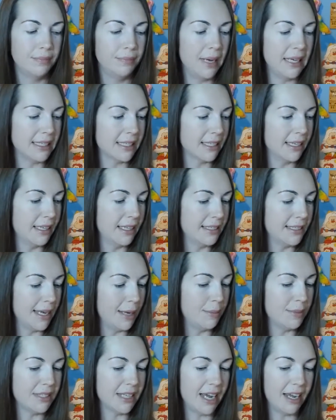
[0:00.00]
basically in the
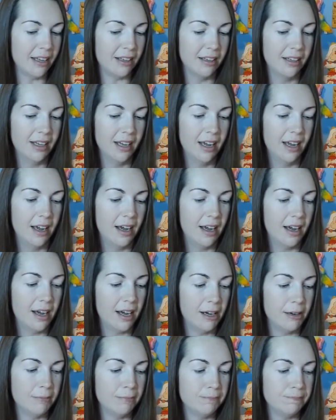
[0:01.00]
same style.
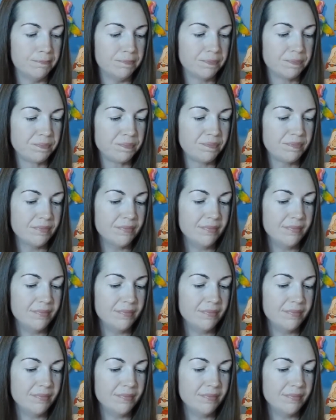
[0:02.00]
Um,